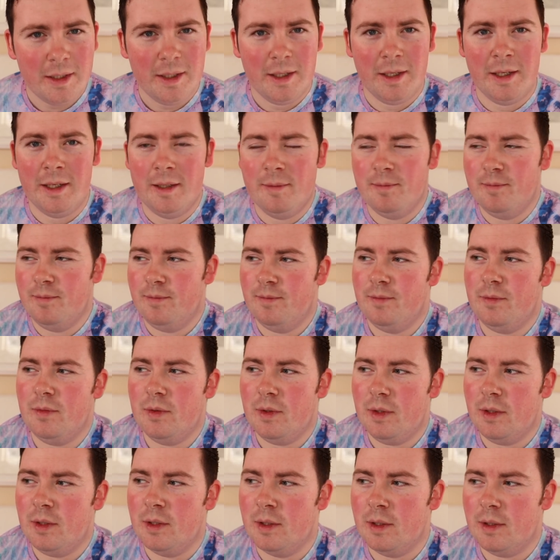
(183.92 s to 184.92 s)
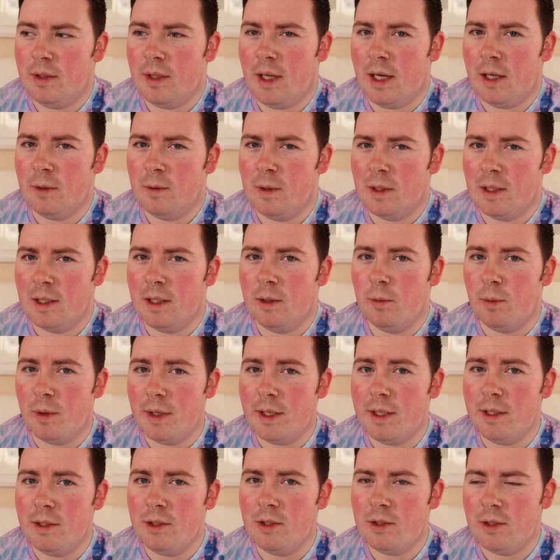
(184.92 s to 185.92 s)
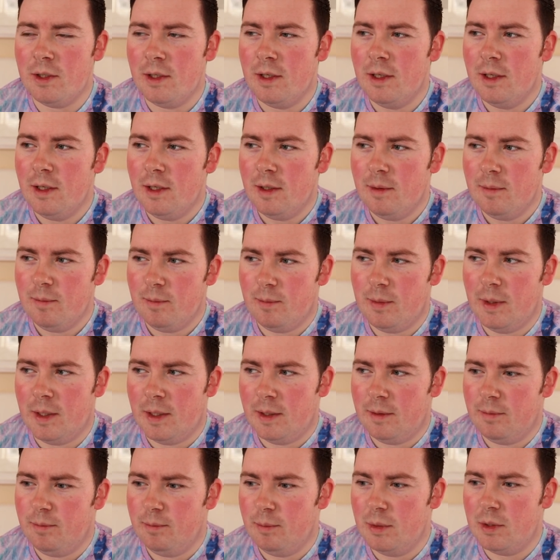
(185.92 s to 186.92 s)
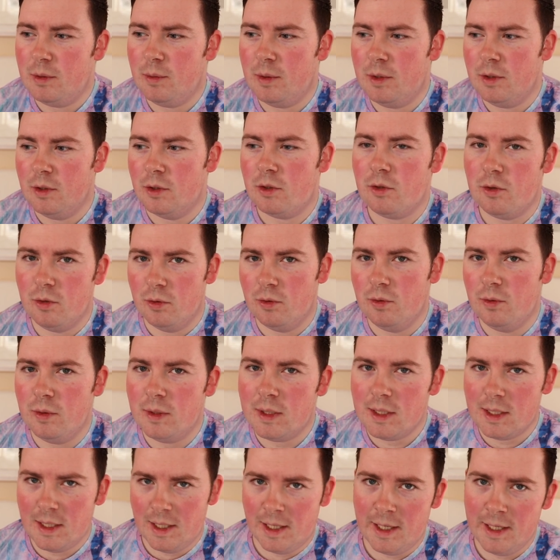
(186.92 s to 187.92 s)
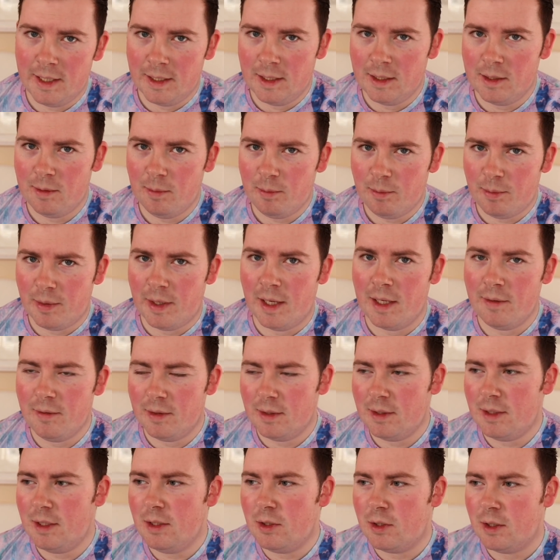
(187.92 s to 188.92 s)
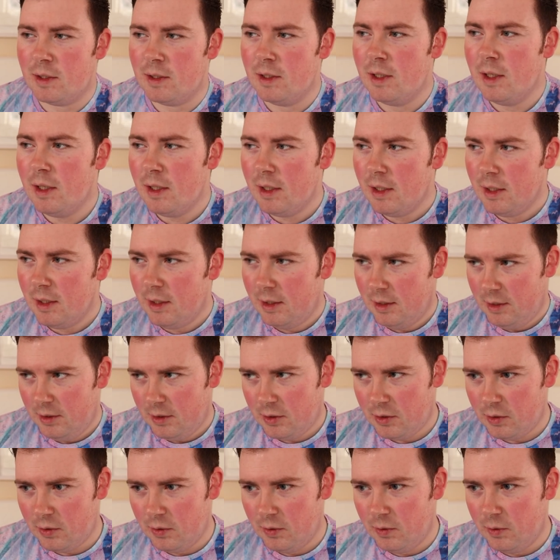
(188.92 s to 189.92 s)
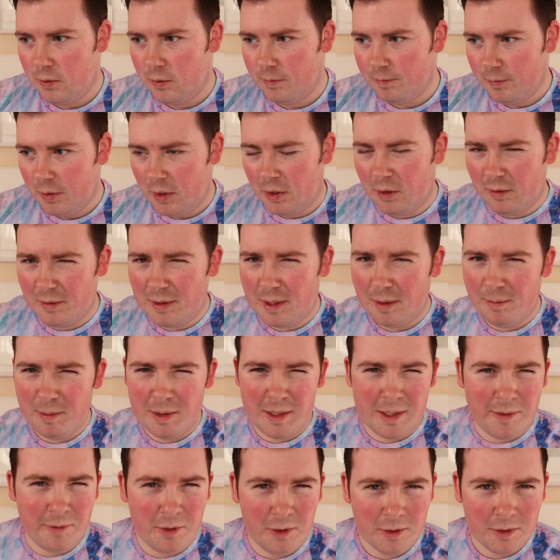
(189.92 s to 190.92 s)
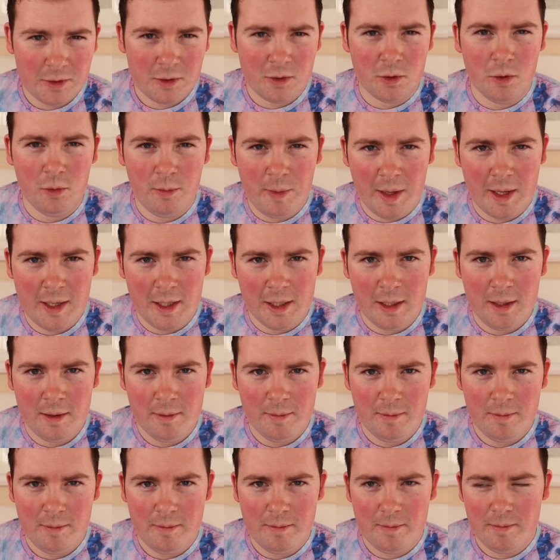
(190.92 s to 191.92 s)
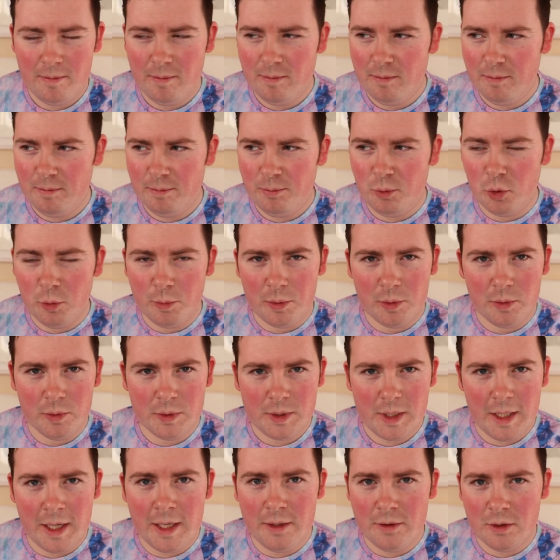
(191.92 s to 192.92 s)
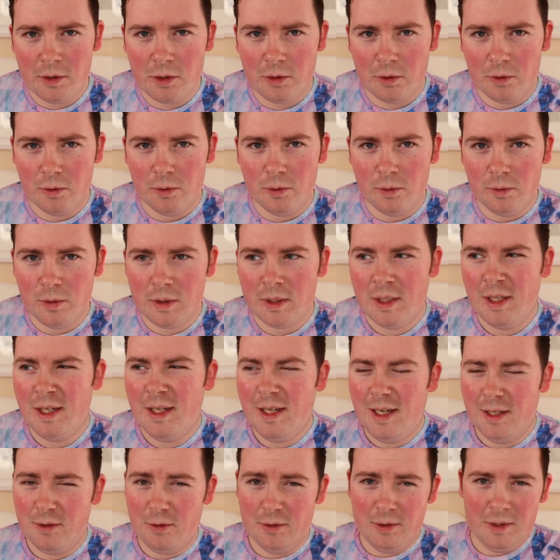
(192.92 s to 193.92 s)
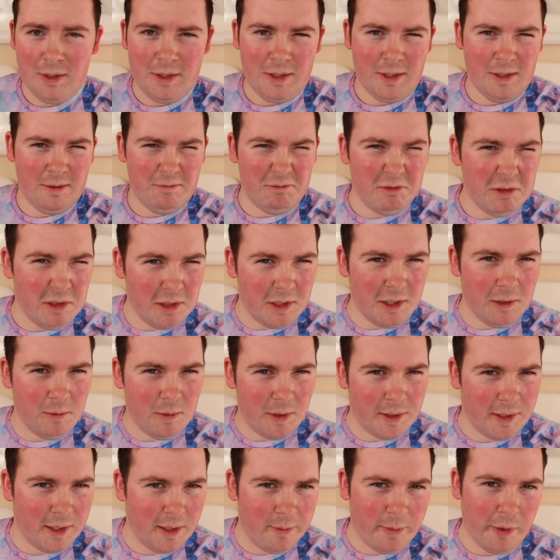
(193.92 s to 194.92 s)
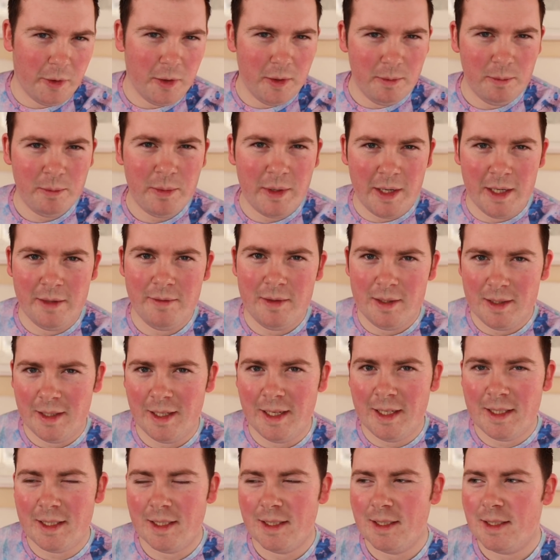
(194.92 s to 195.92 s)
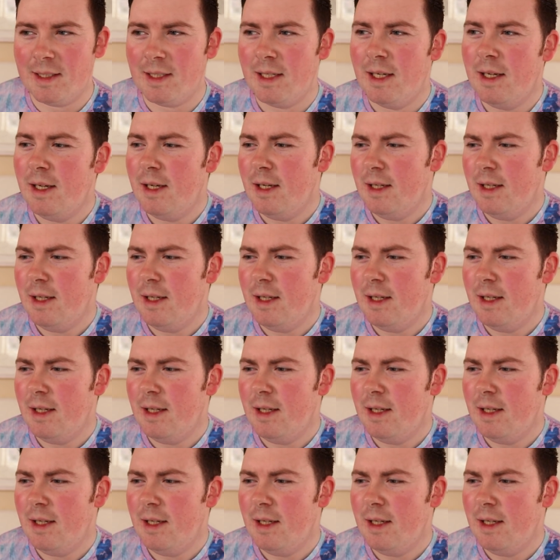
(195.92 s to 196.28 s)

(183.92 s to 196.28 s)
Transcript: the hourly wage between the schools and private teaching. So, and obviously because I've got so many pupils at the schools, I don't need to really worry about private lessons.